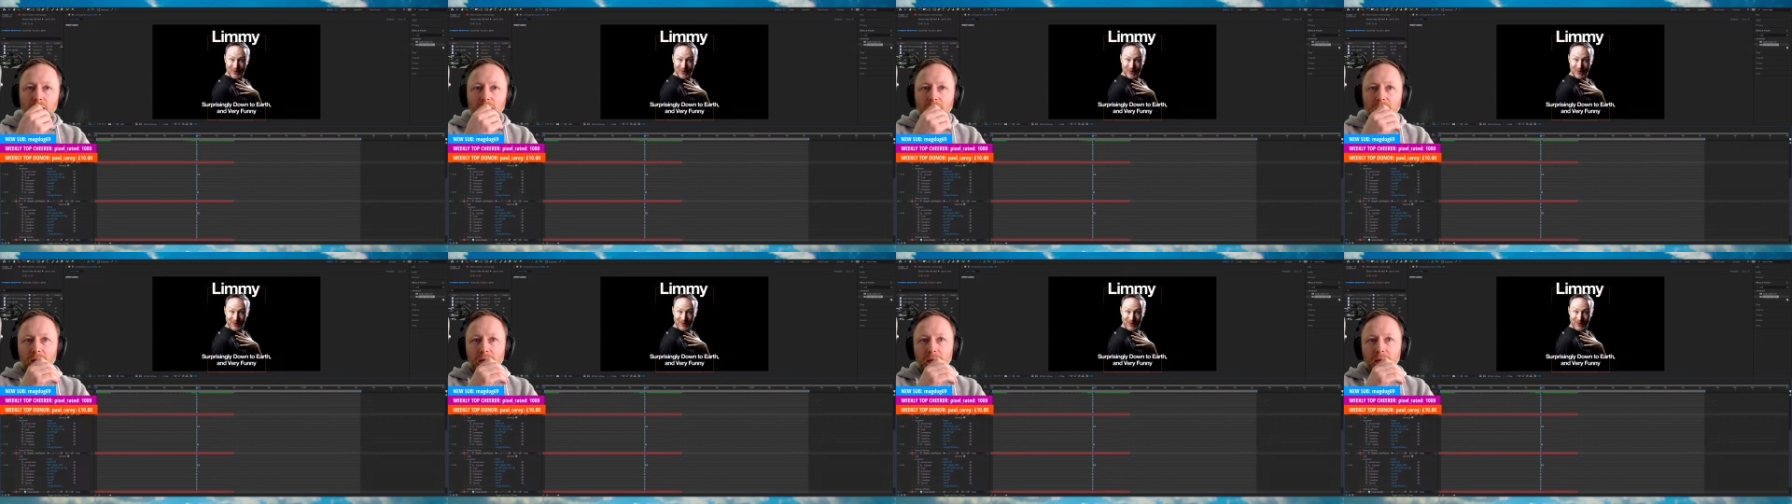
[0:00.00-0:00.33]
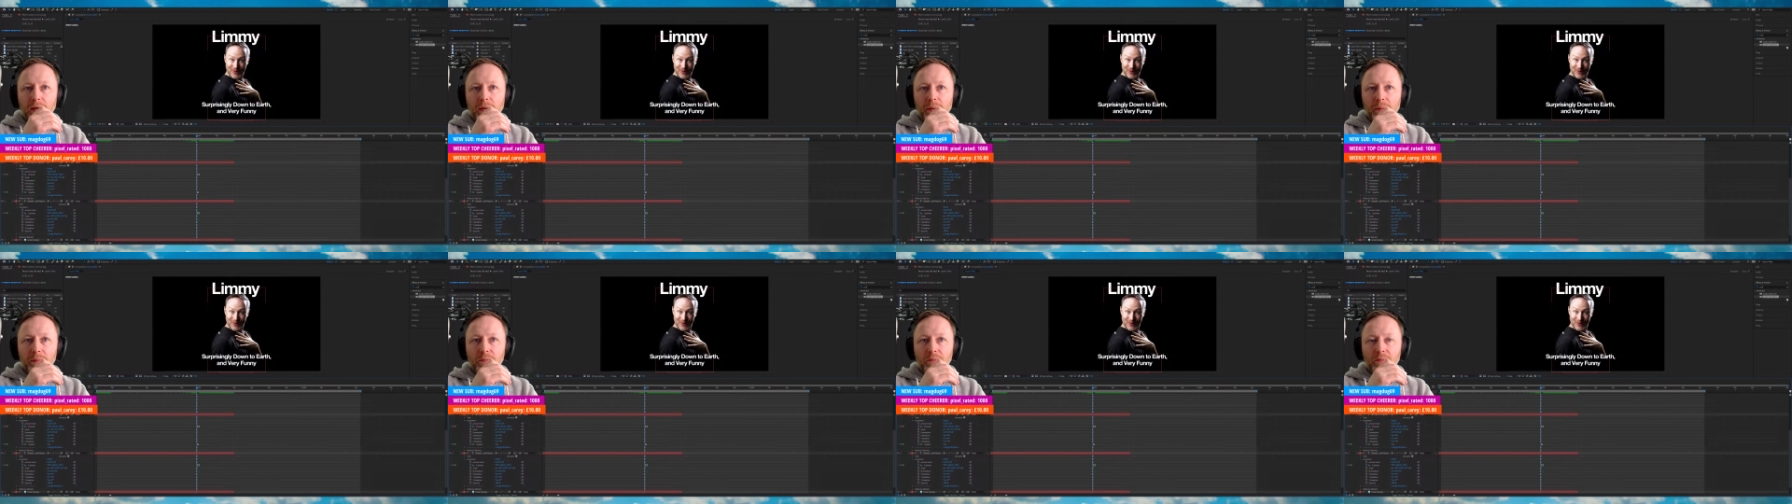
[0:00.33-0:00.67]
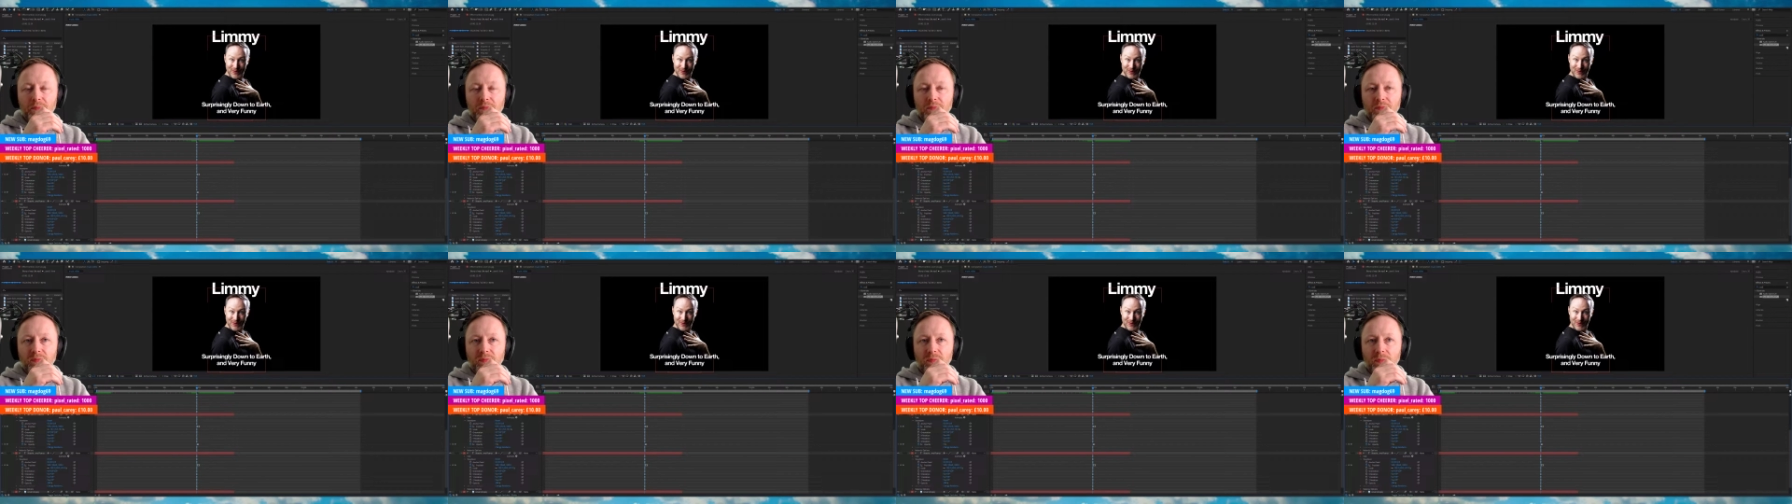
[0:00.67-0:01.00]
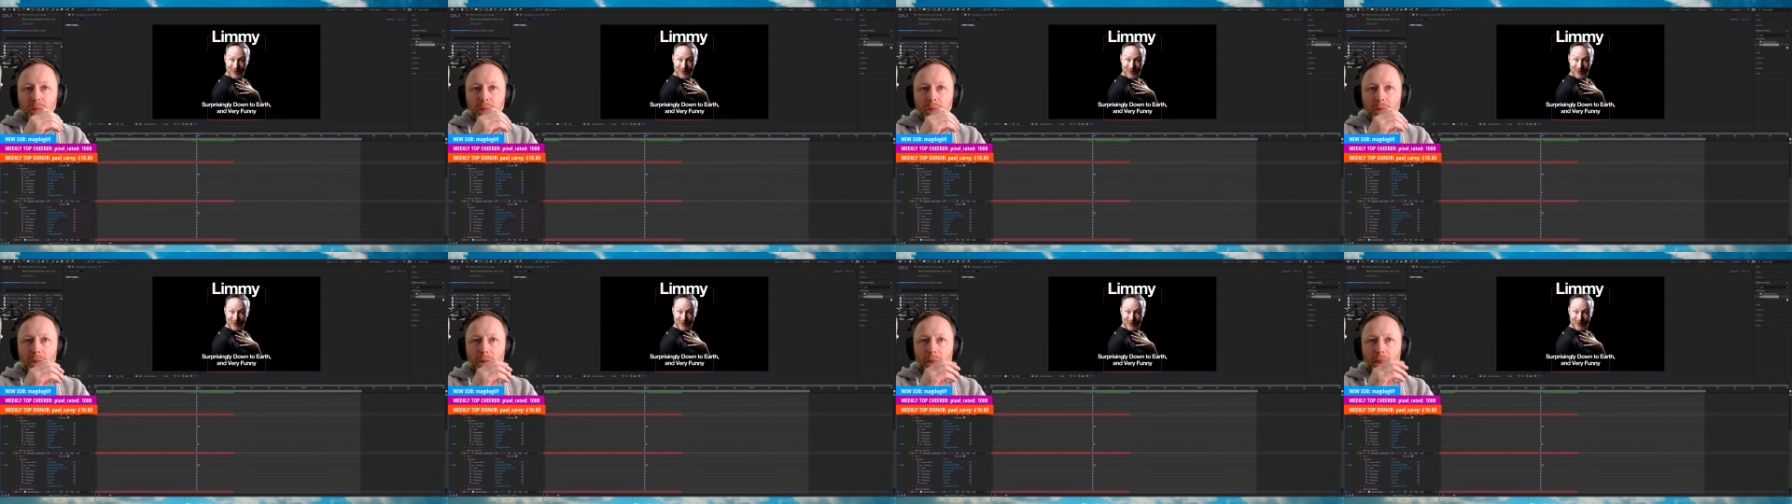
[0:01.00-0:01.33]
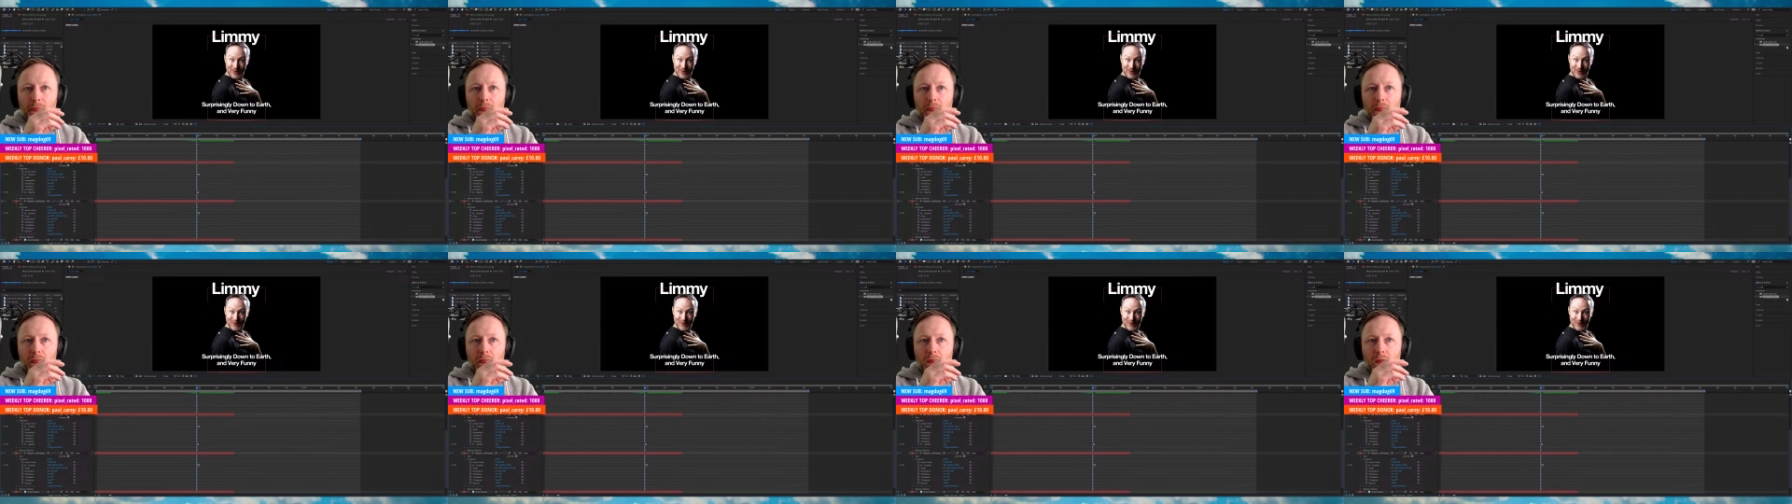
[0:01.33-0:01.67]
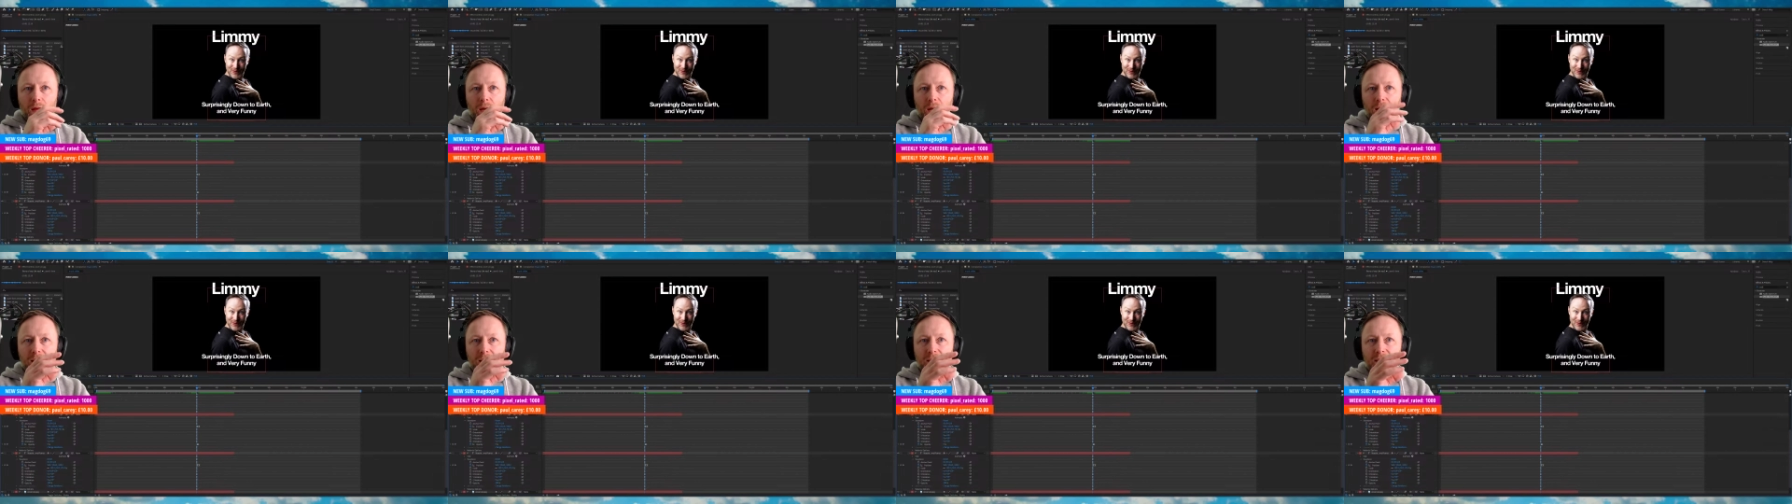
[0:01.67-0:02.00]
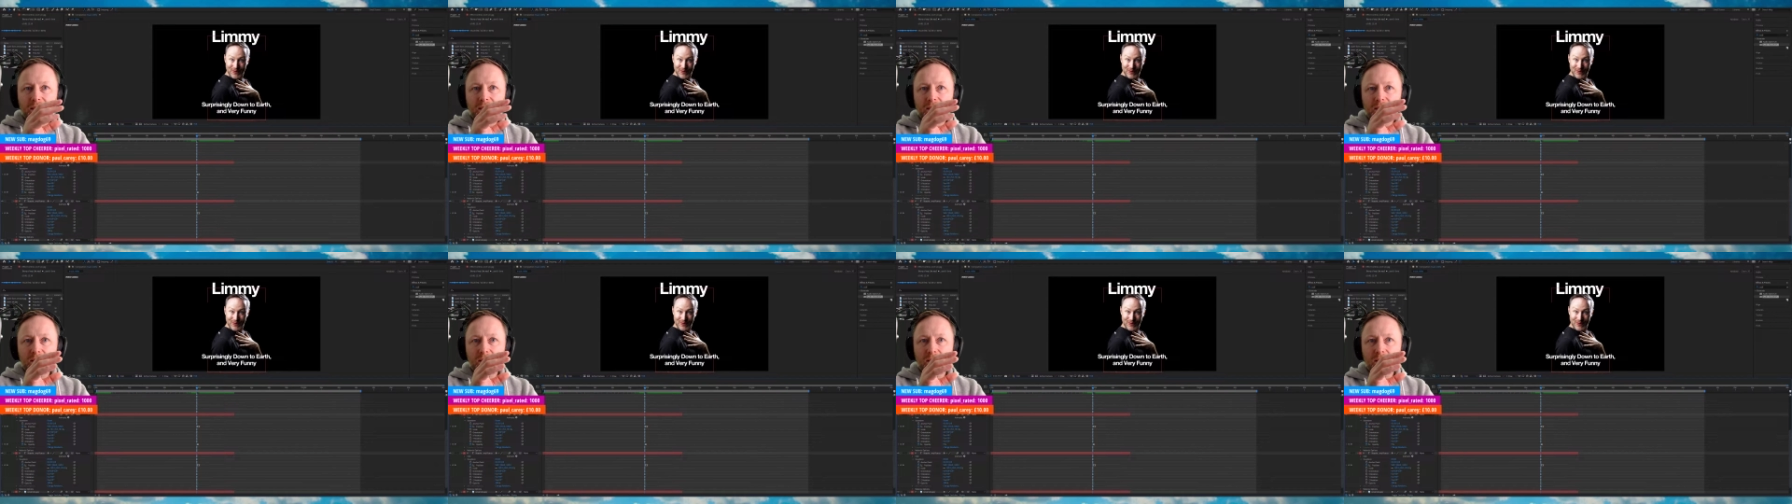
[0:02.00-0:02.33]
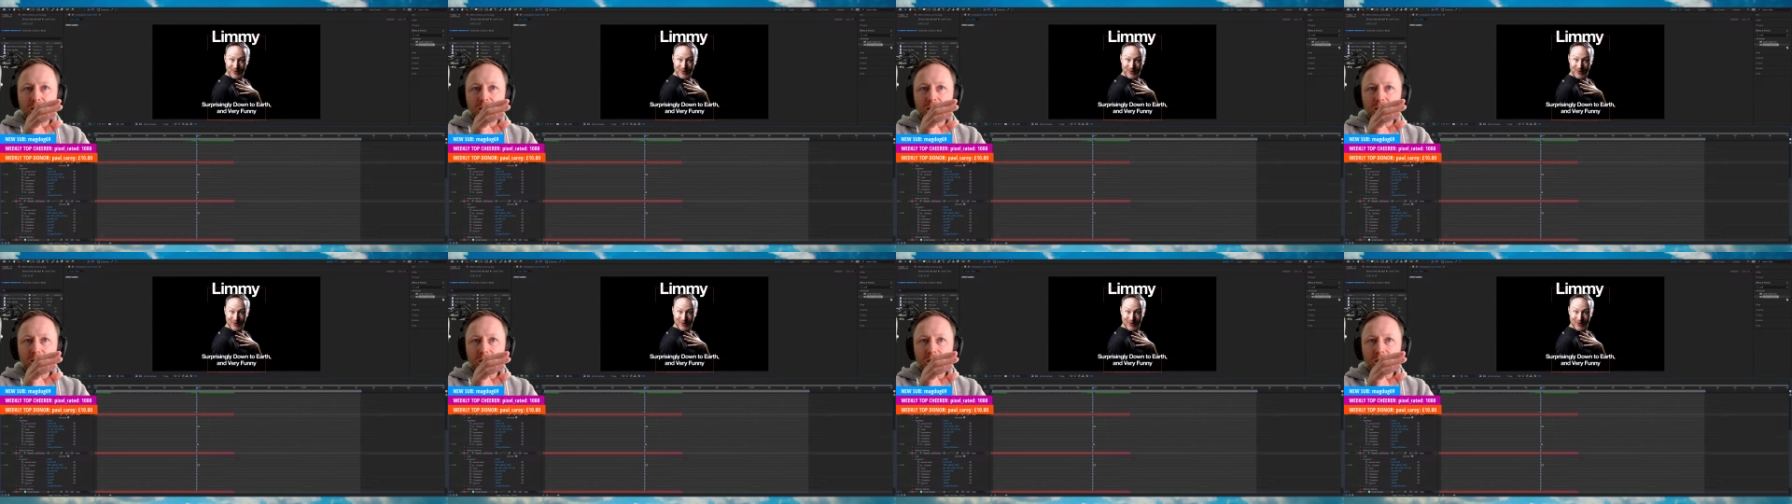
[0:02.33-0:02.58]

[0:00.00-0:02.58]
as